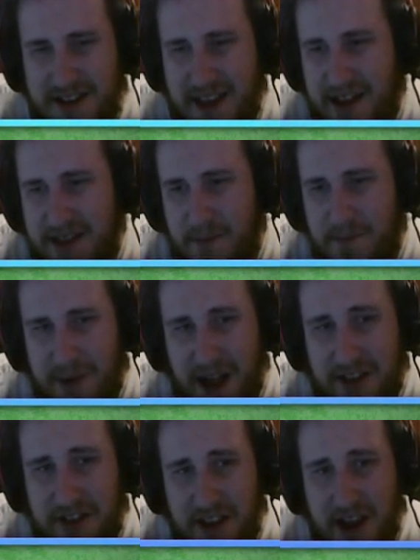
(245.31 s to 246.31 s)
It's not the
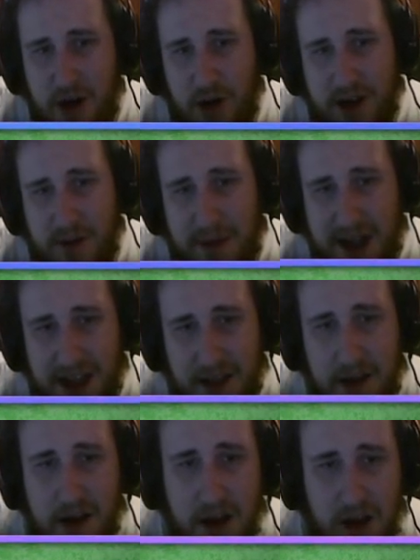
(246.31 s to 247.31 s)
best scenario he could be
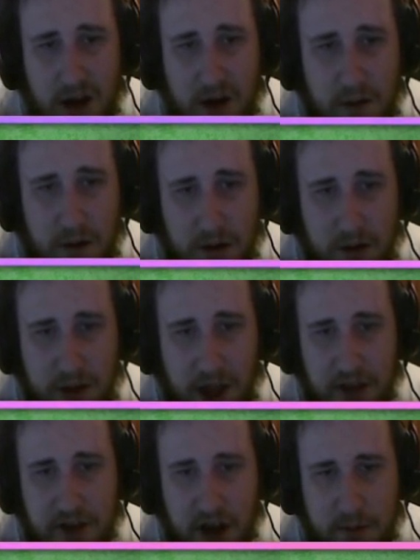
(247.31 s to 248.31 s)
in.
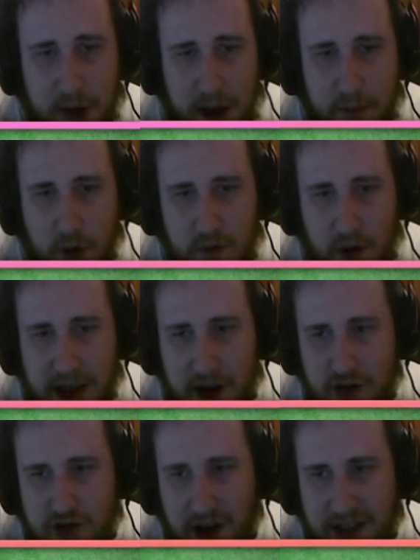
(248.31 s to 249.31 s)
Knight's going to probably move right
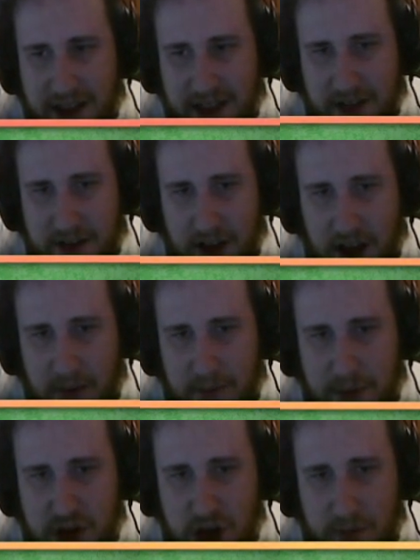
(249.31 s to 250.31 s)
here and try to take this
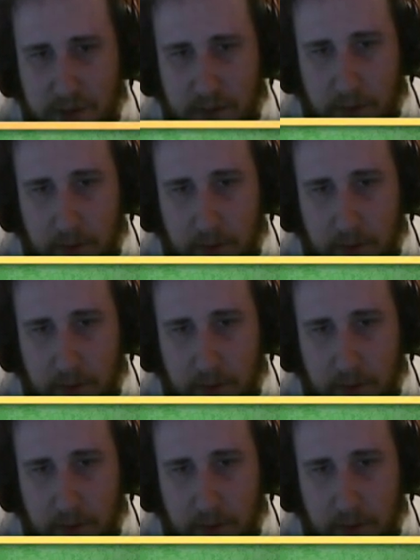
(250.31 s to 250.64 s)
bishop.